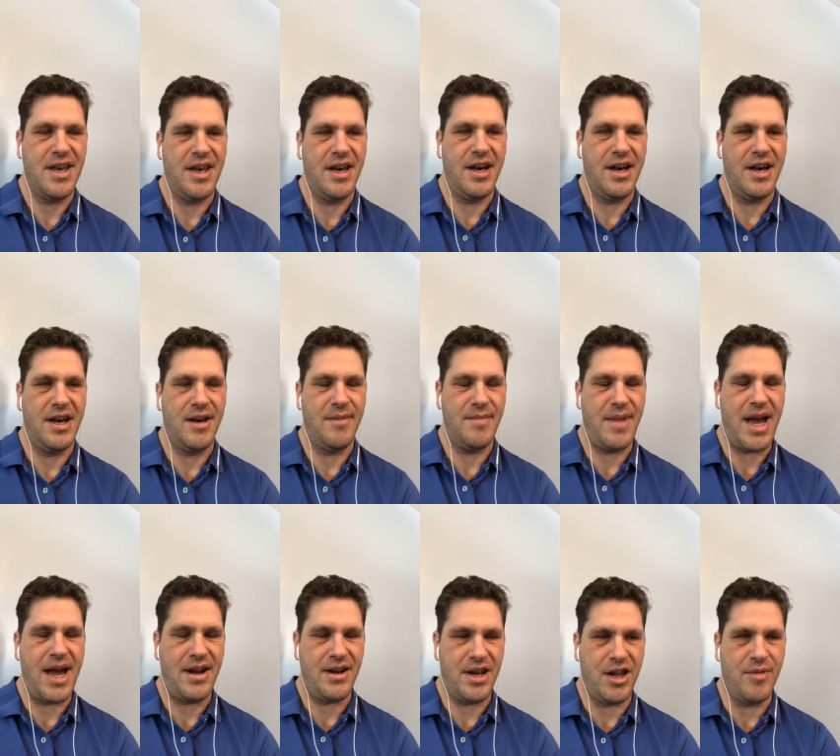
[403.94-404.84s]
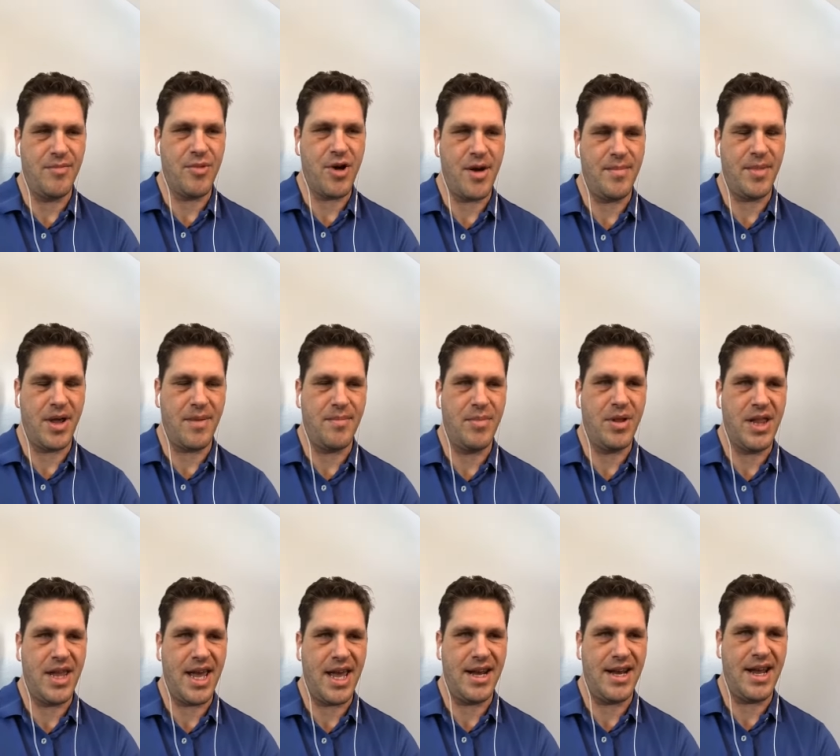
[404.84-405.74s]
how do you properly
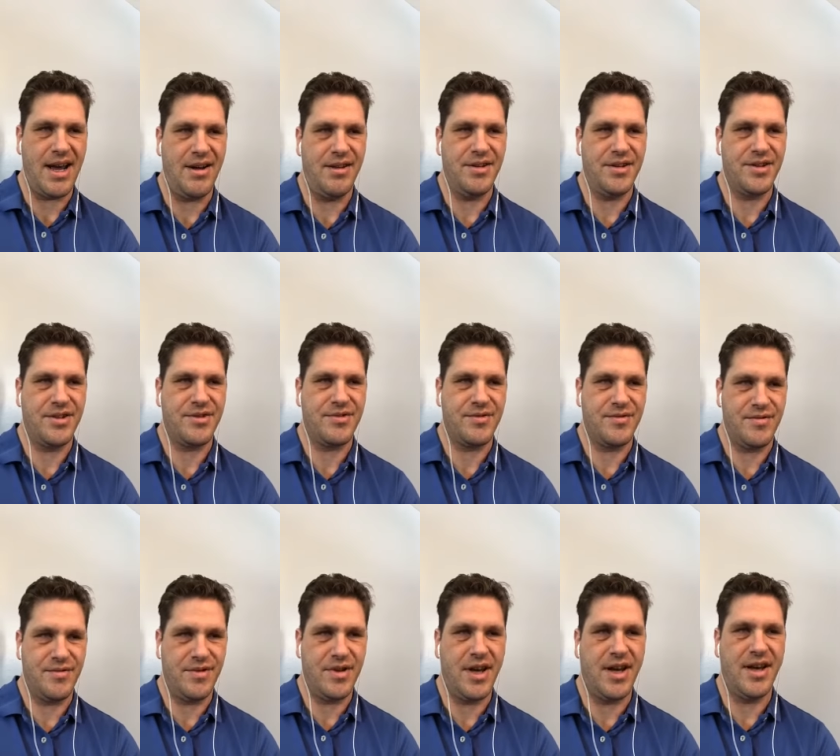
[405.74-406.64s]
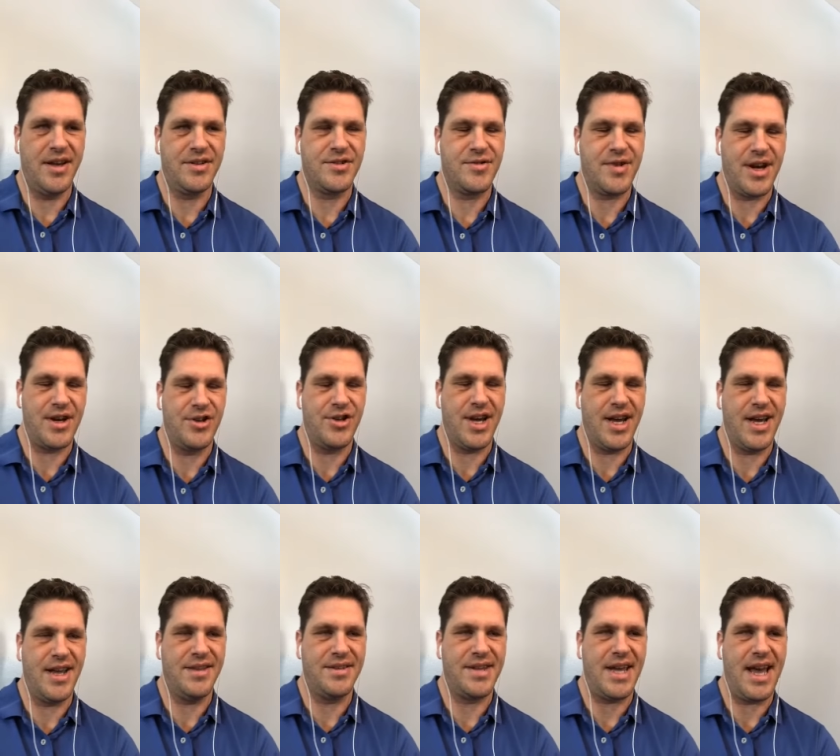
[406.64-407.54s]
plan out and
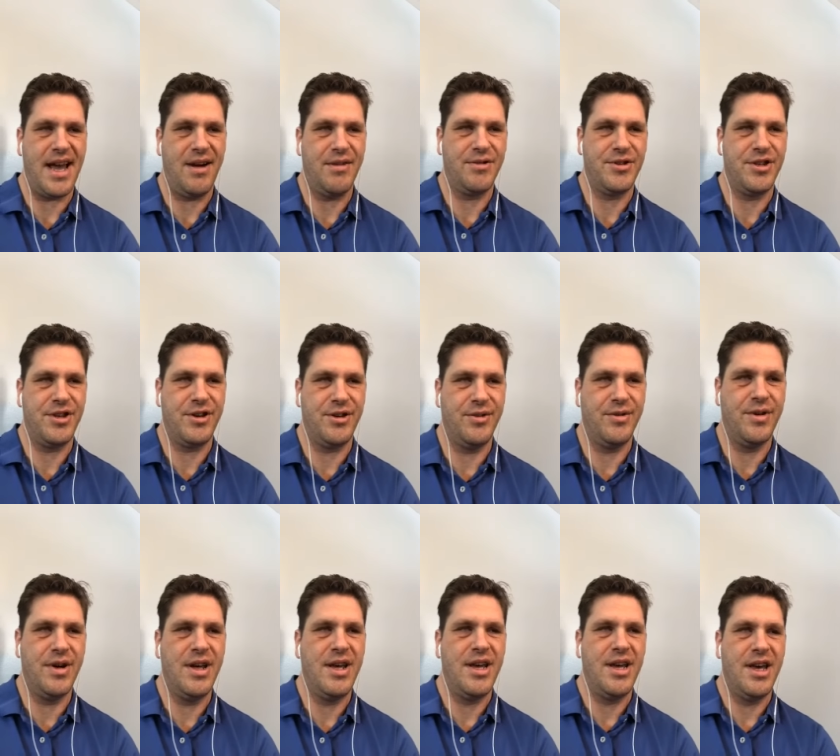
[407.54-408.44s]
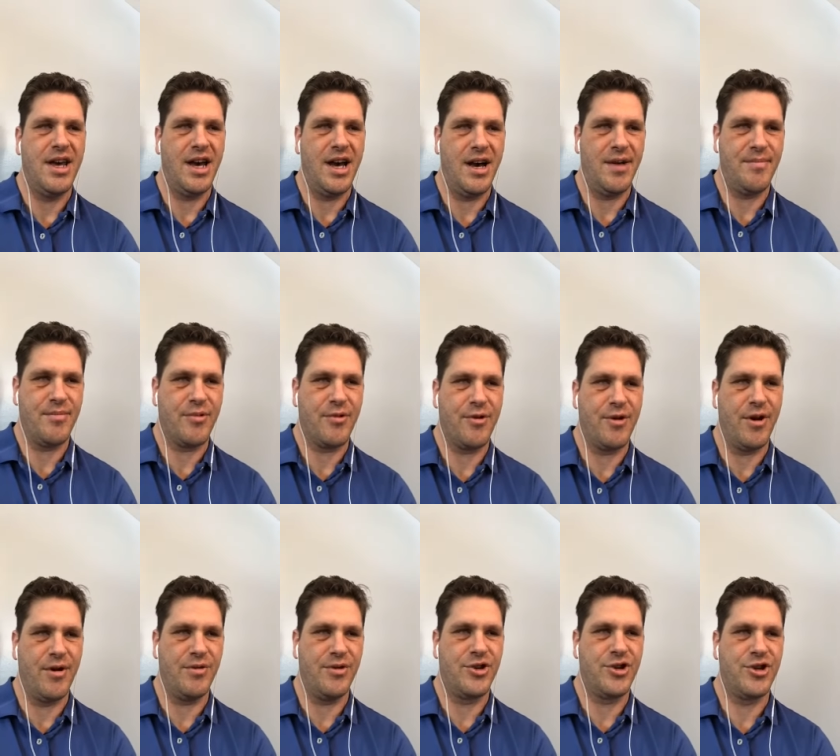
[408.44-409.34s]
strategize how to
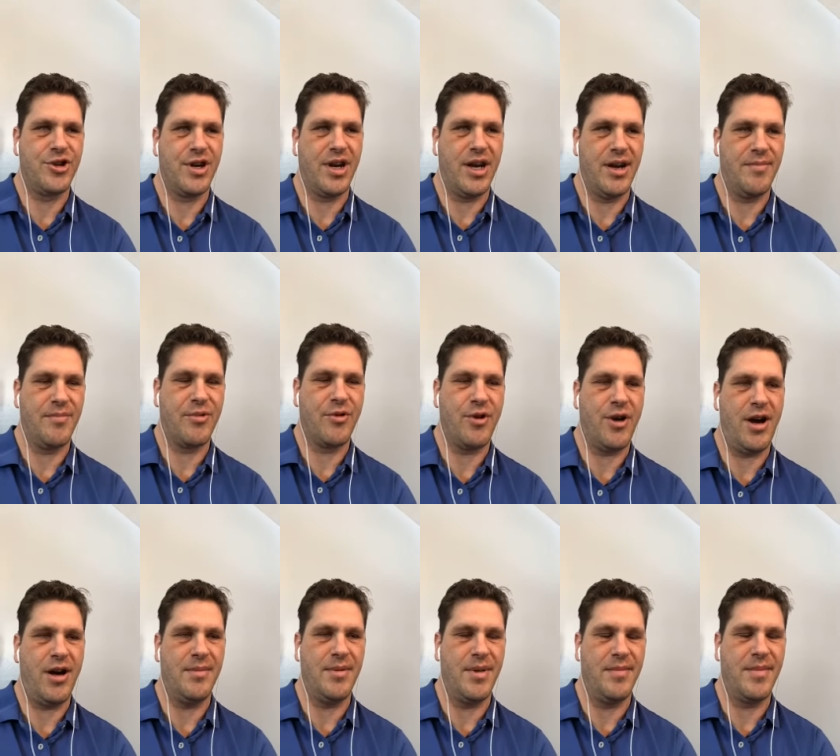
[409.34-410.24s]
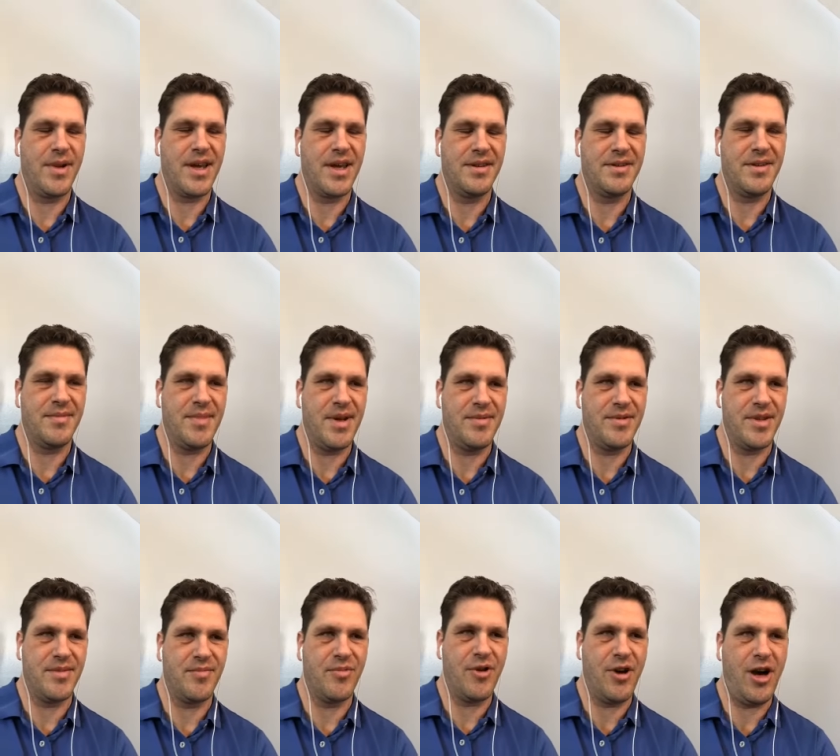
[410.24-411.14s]
approach a problem, because sometimes the
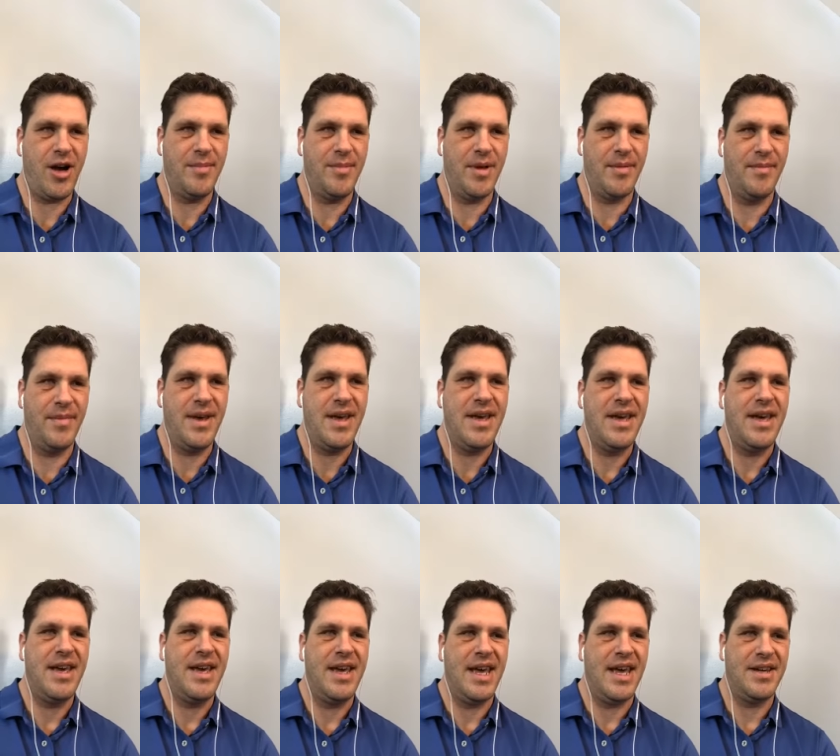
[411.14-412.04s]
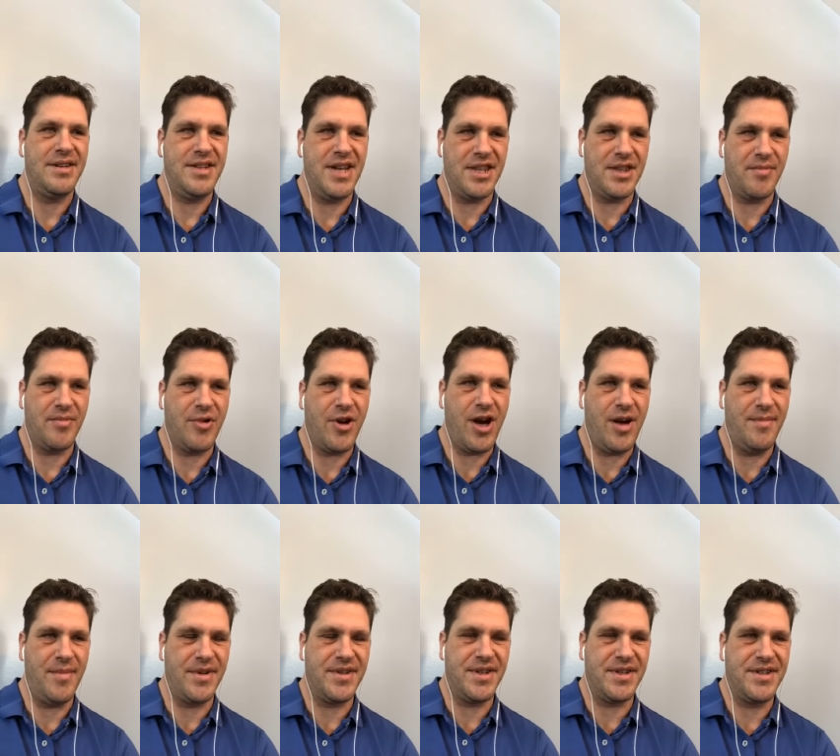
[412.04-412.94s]
problem is not the problem,
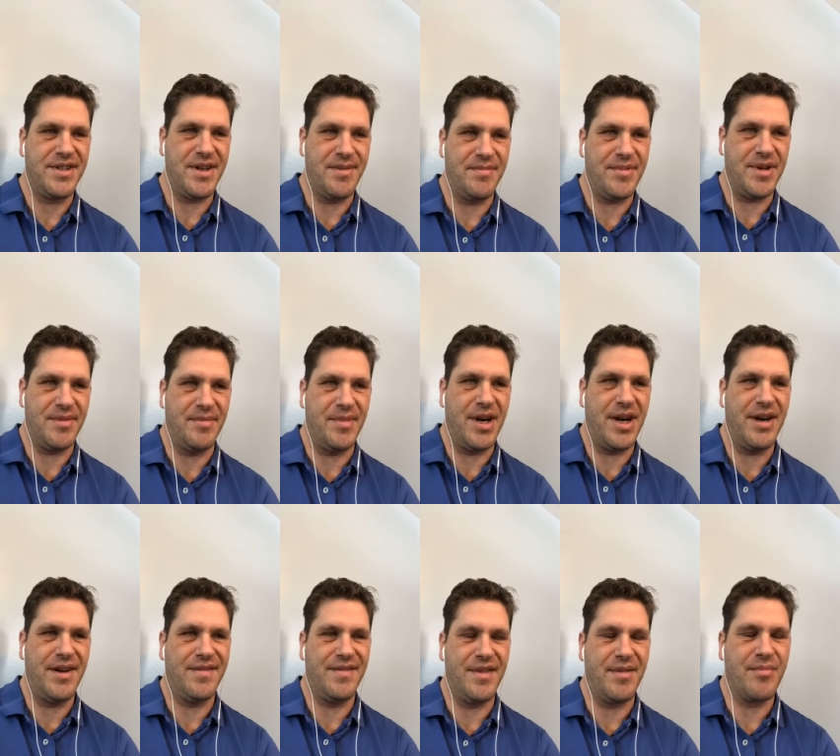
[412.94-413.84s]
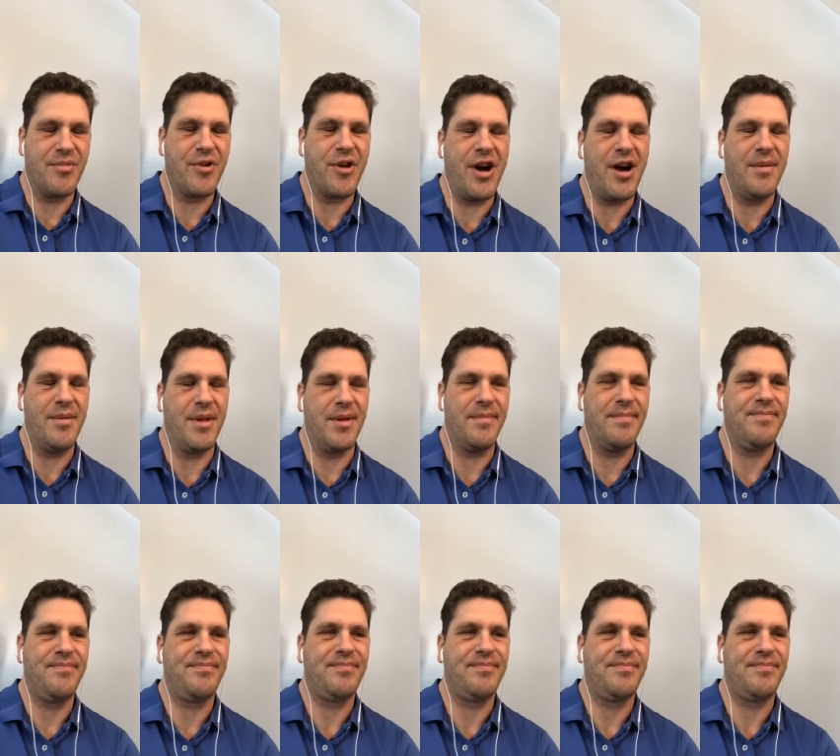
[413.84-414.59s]
it's a symptom of the problem.